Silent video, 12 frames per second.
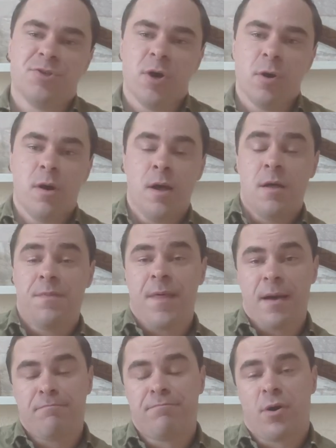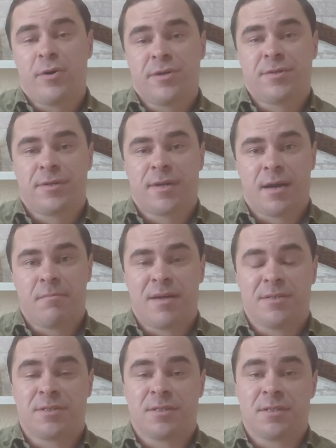So, that bonus that I
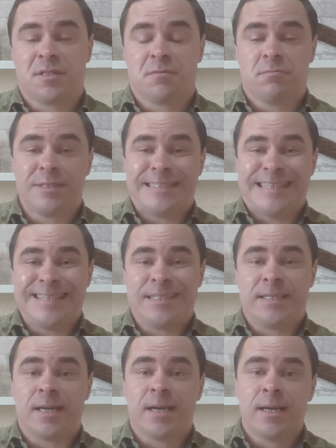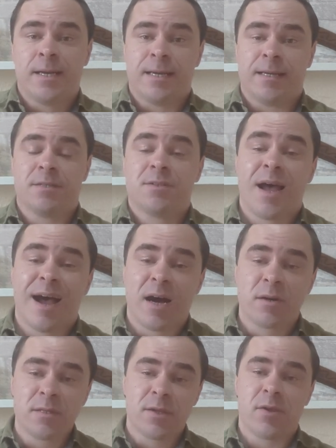mentioned at the beginning is
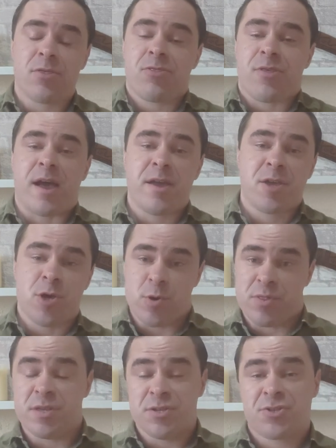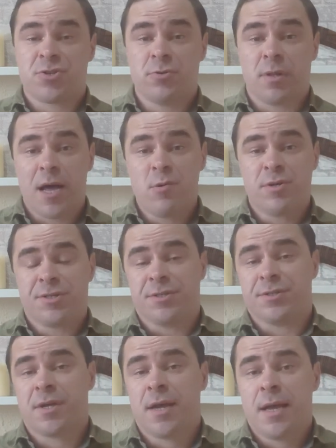how to say thank you in these two
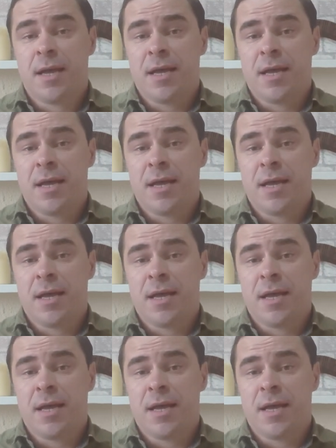languages.